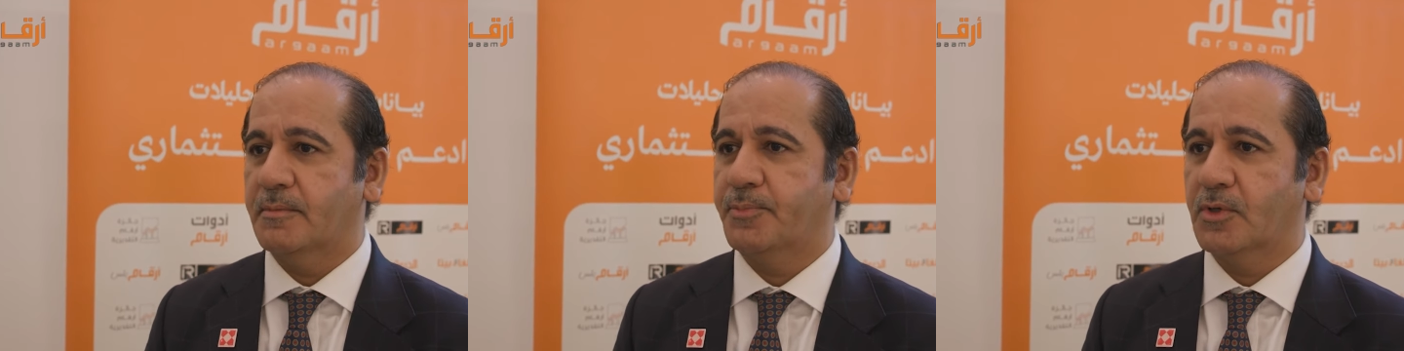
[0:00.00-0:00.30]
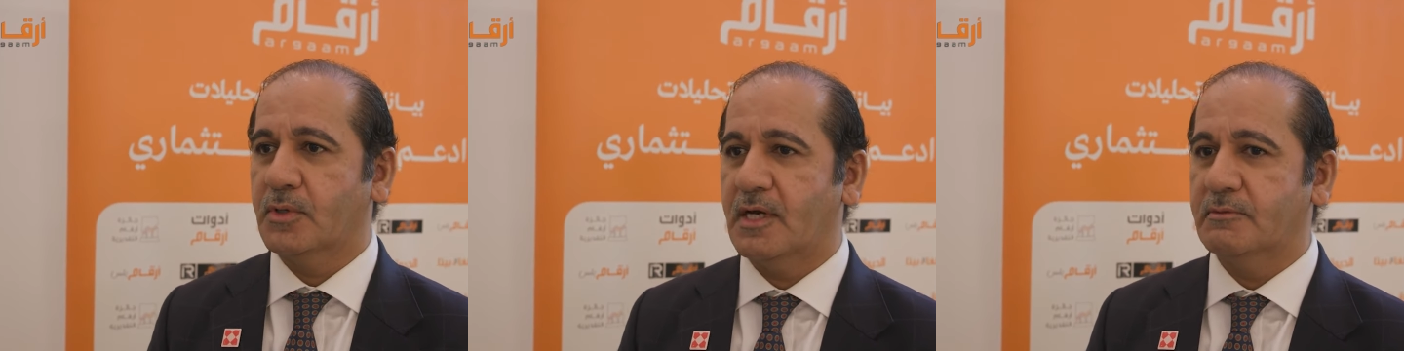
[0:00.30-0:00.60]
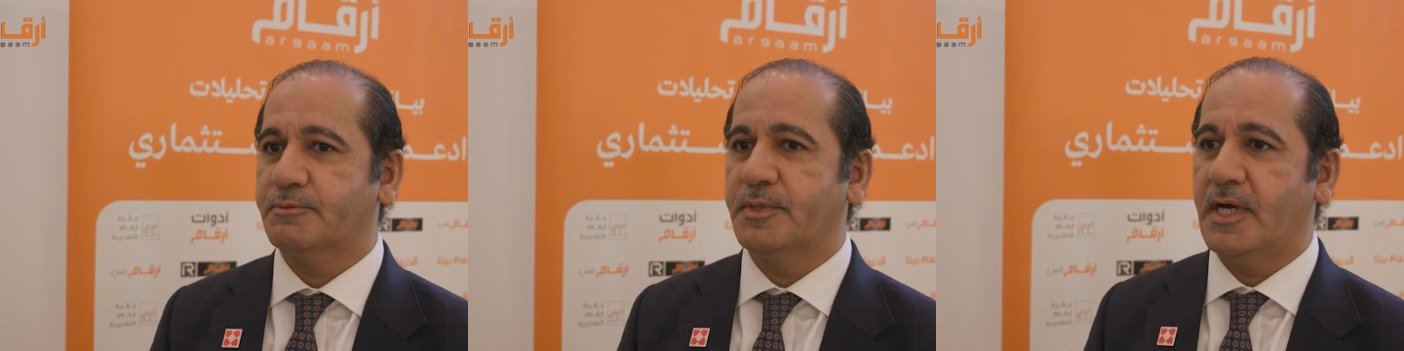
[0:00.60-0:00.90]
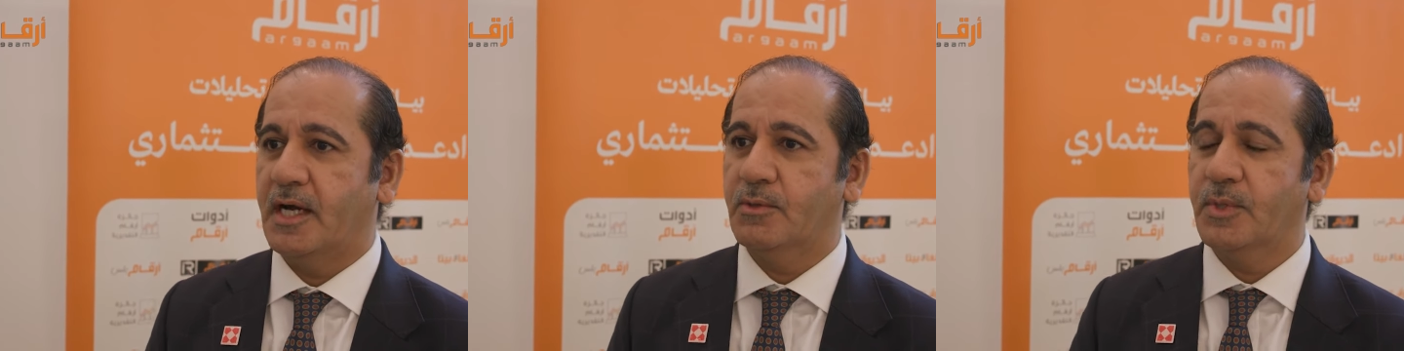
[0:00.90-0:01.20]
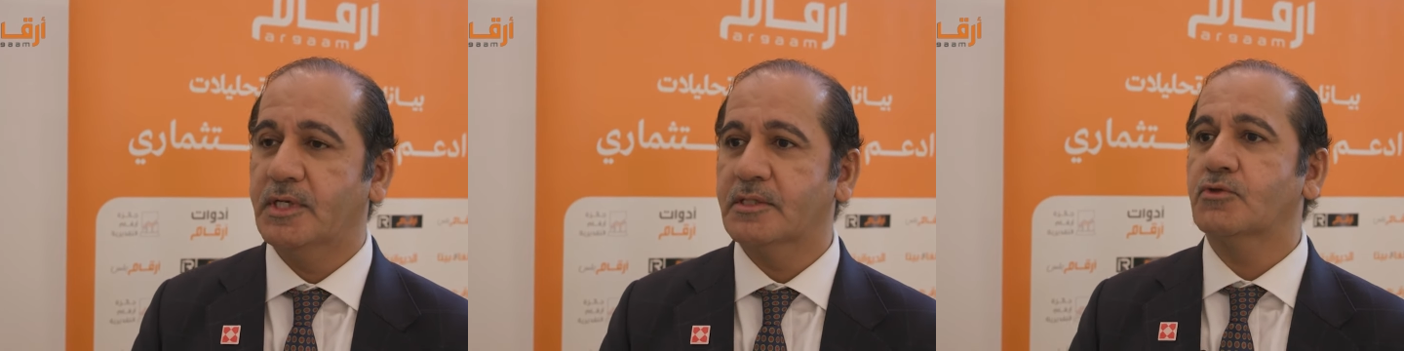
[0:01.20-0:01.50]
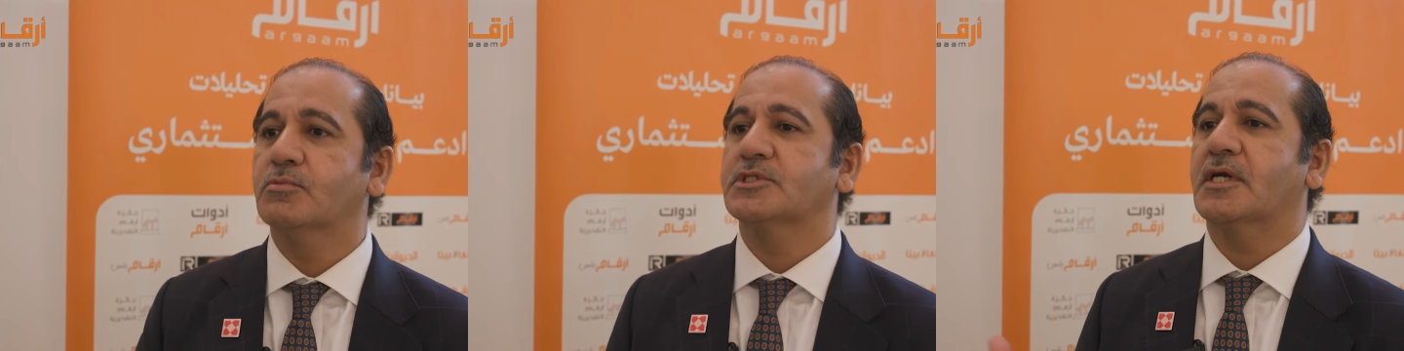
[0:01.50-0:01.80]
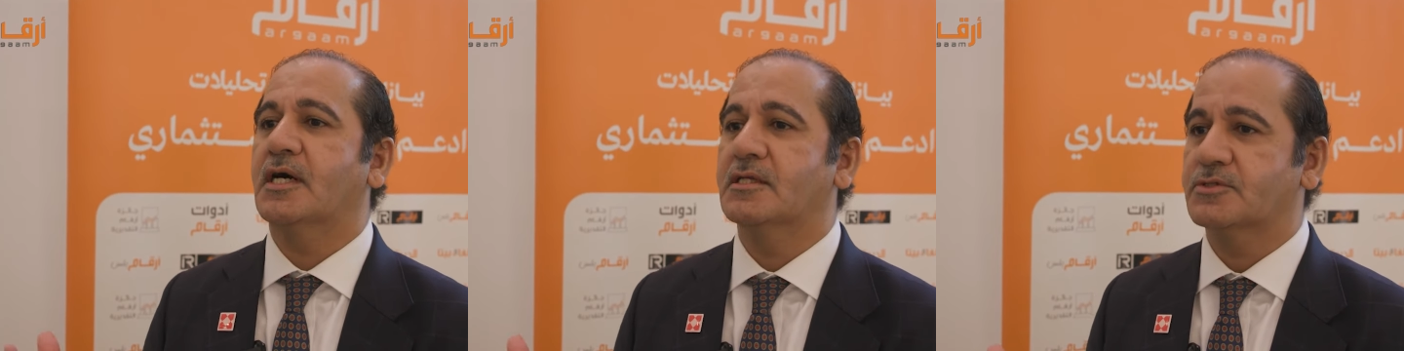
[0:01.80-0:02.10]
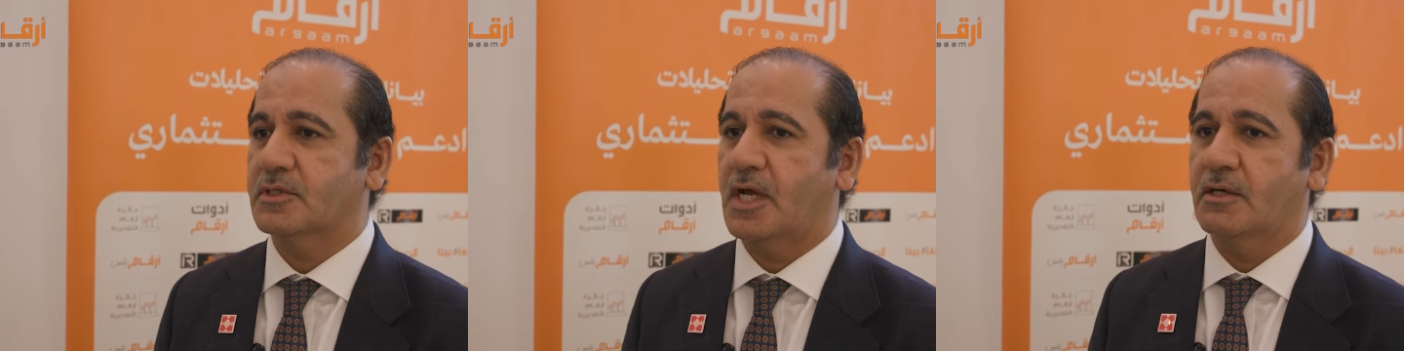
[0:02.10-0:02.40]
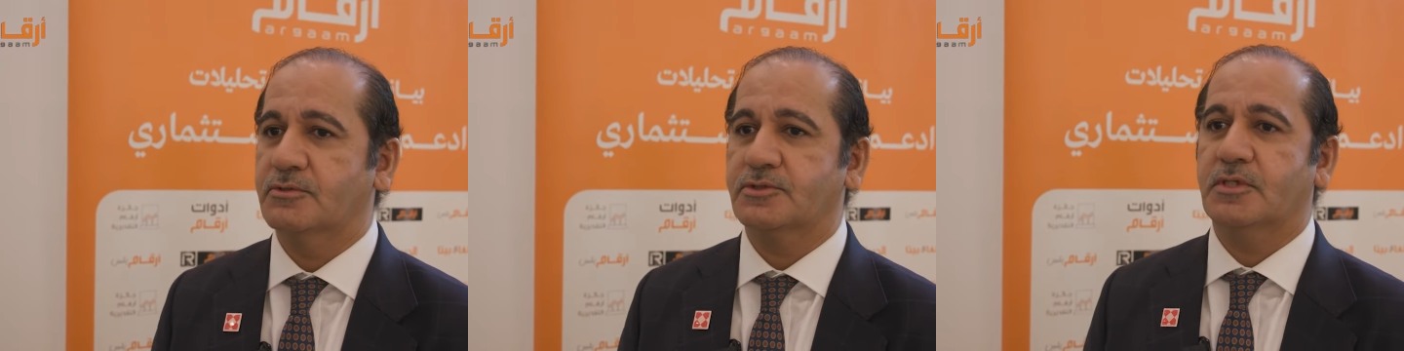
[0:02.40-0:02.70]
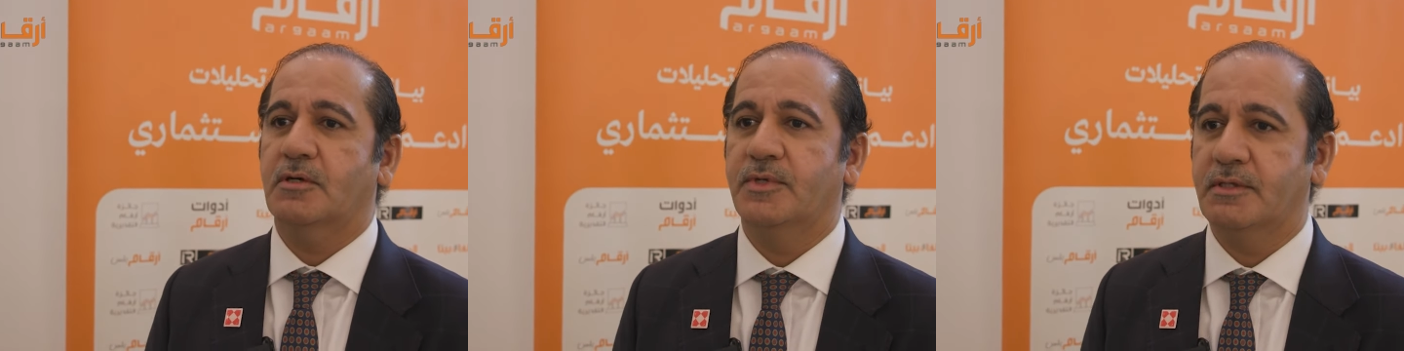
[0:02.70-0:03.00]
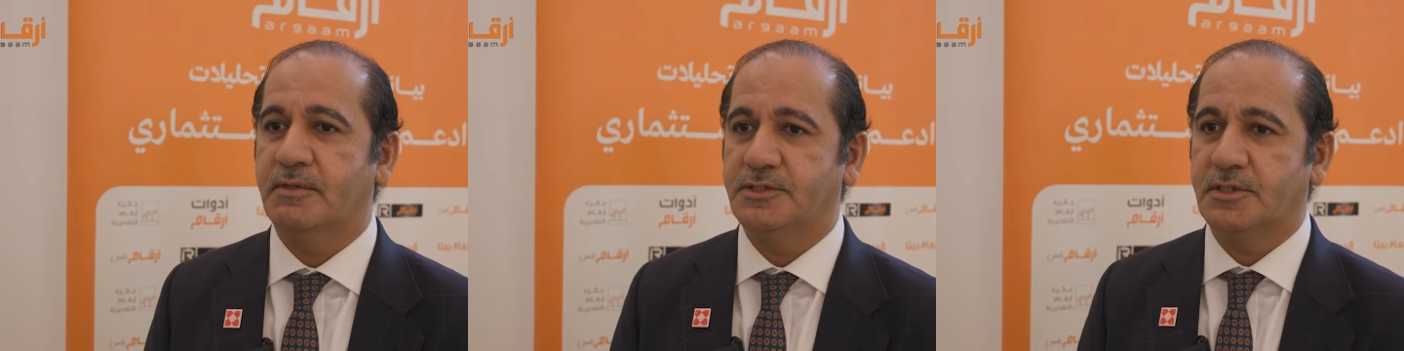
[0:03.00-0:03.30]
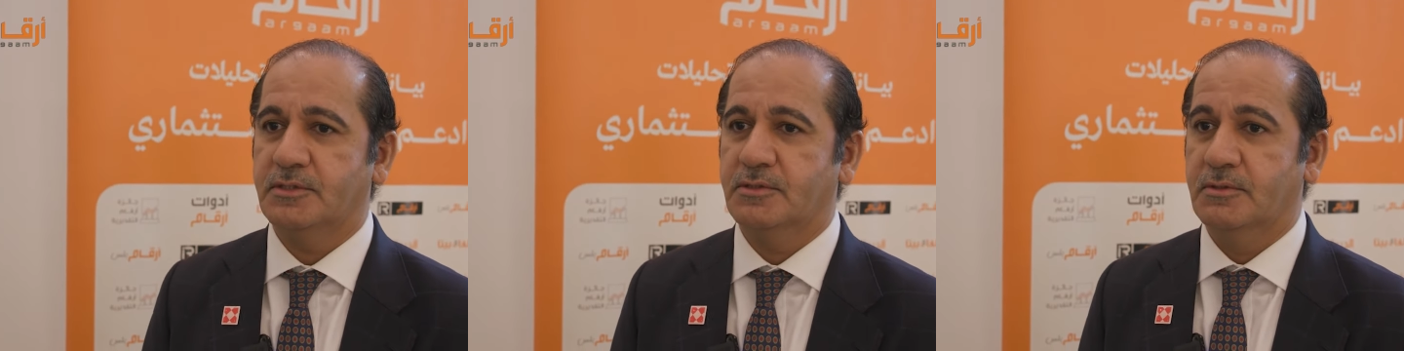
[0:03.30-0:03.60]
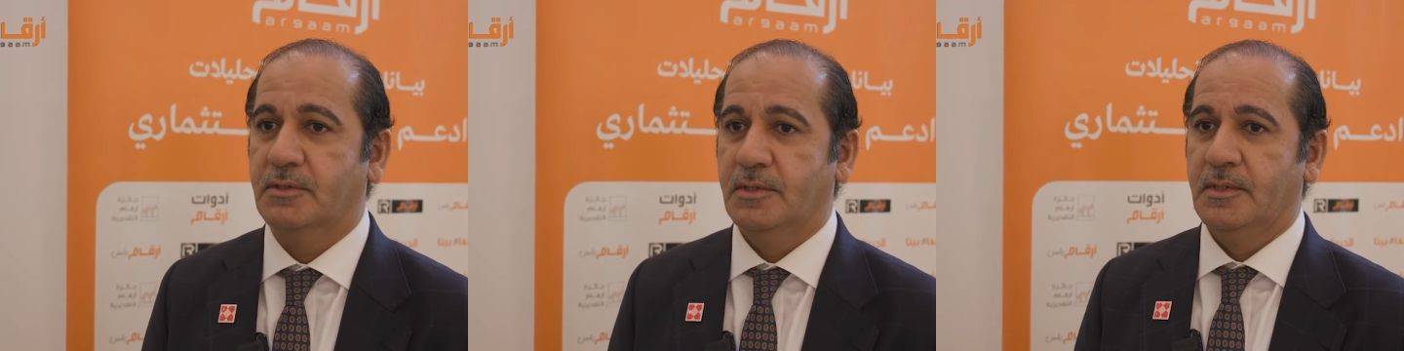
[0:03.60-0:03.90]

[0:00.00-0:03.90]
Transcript: programs behind where the rooms are also announced. Now we are reaching to